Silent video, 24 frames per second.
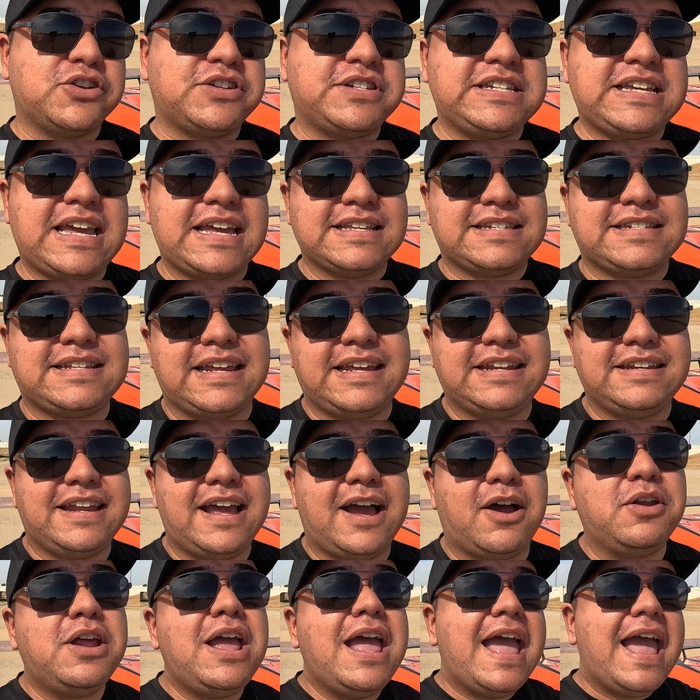C8 stand
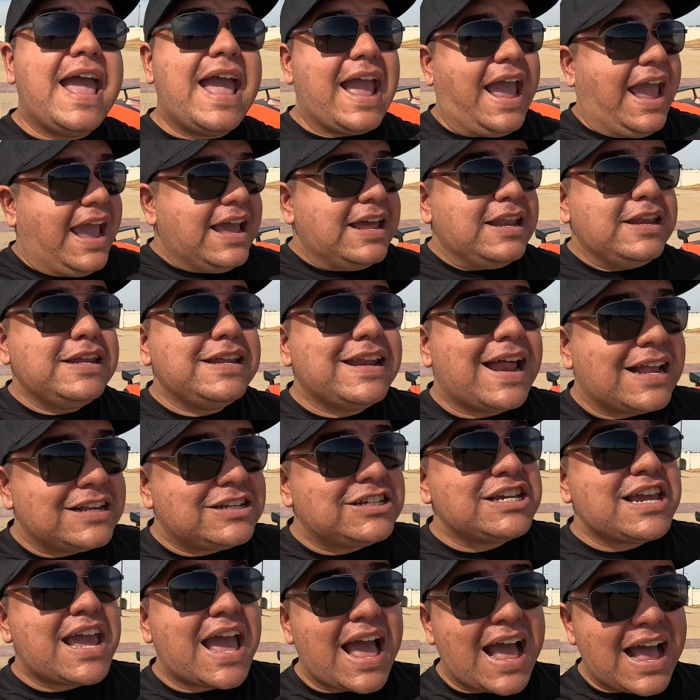out, and it
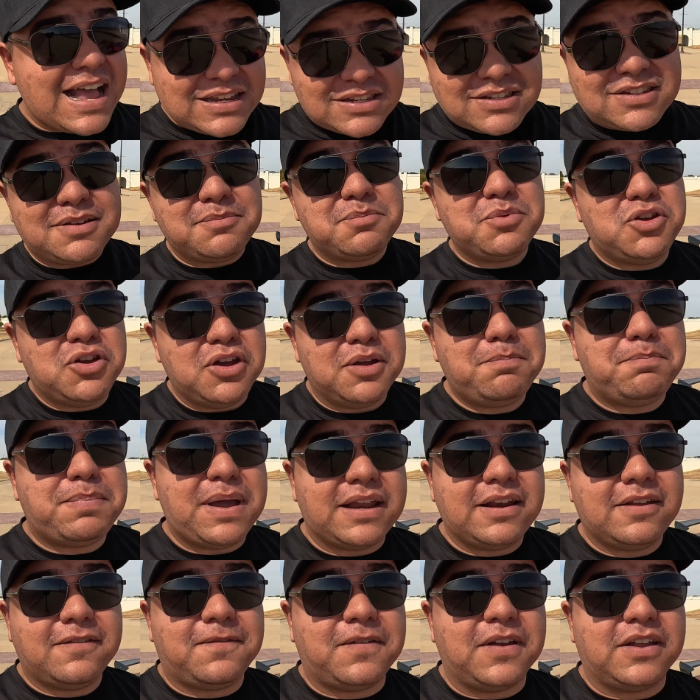actually has some good
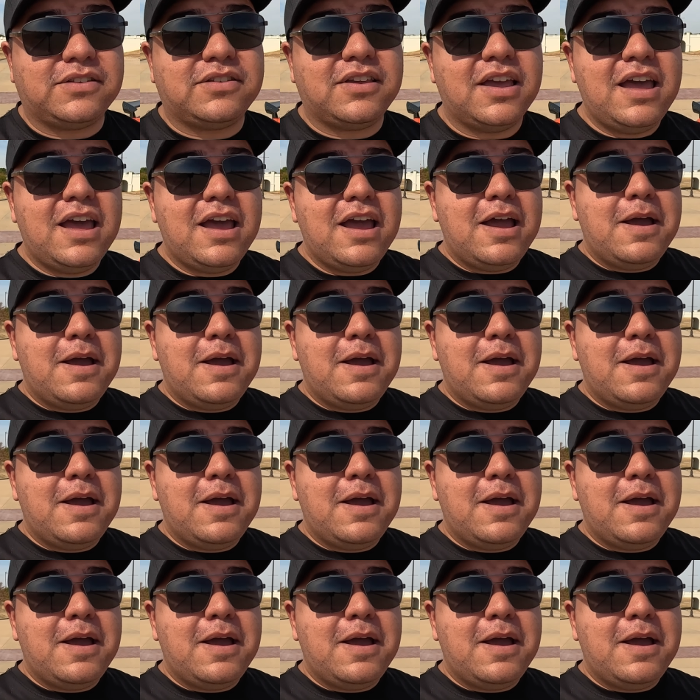benefits